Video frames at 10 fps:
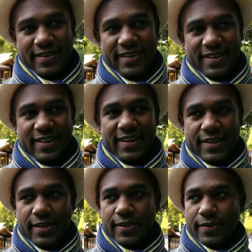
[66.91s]
I like
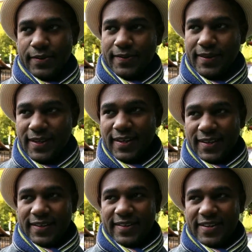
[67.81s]
how
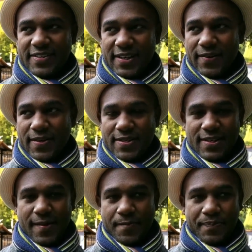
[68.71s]
there's always
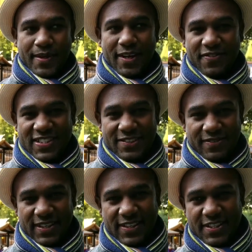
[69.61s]
a
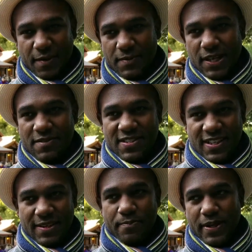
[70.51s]
festival at some time to
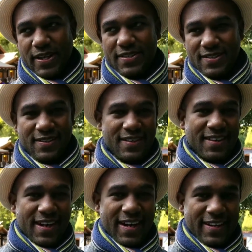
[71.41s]
celebrate
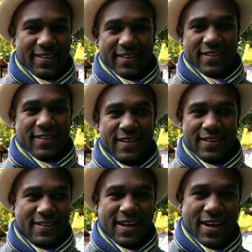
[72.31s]
either
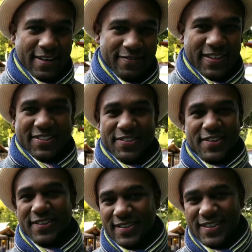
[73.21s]
the harvest or